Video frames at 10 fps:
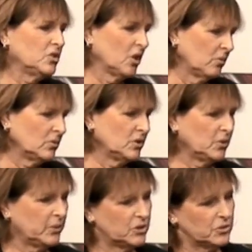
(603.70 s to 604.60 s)
Jones,
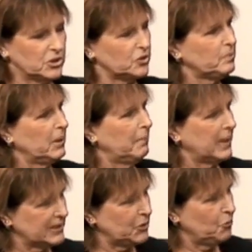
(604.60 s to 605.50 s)
who introduced me to
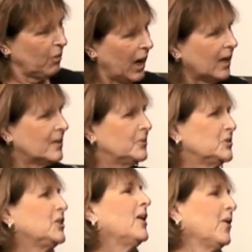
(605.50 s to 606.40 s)
Monty Rock,
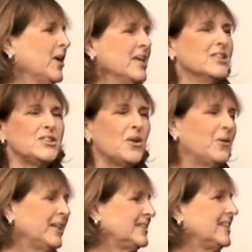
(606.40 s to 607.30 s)
so
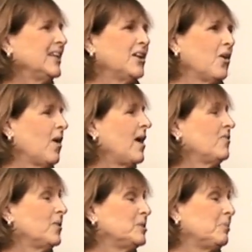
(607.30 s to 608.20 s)
I've
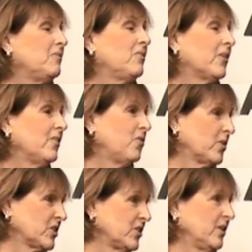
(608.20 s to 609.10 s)
always been very
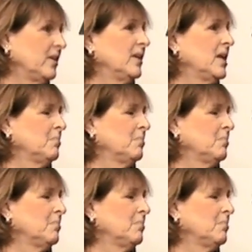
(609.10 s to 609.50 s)
fortunate, and